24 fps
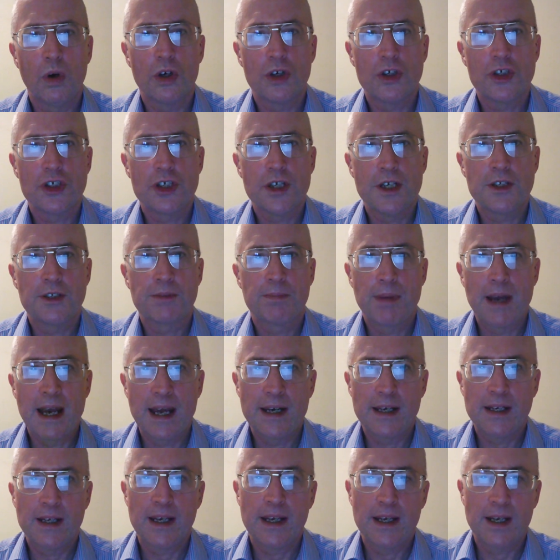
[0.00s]
she's
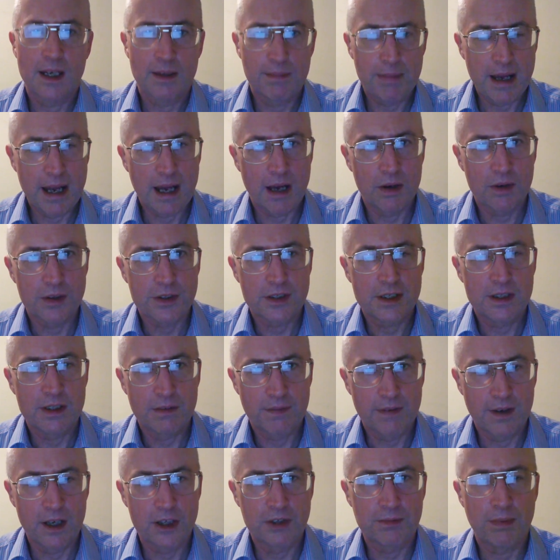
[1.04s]
panicking about in the
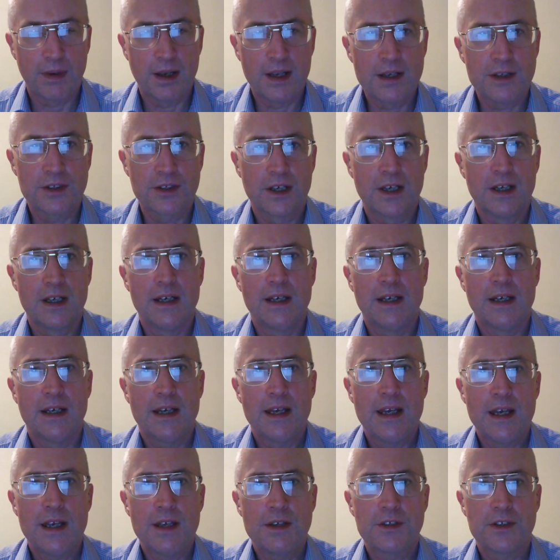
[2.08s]
first place
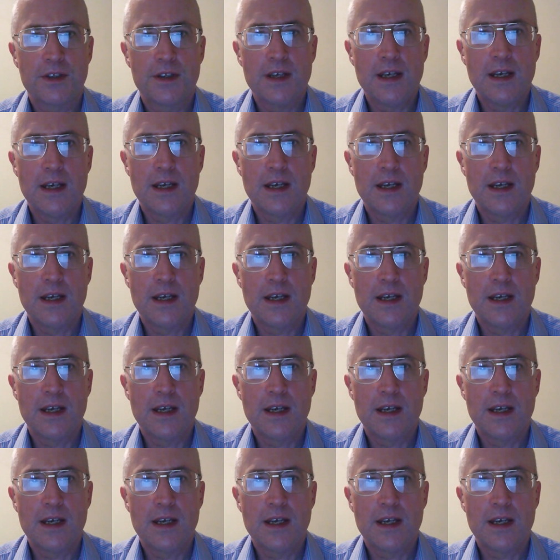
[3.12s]
is the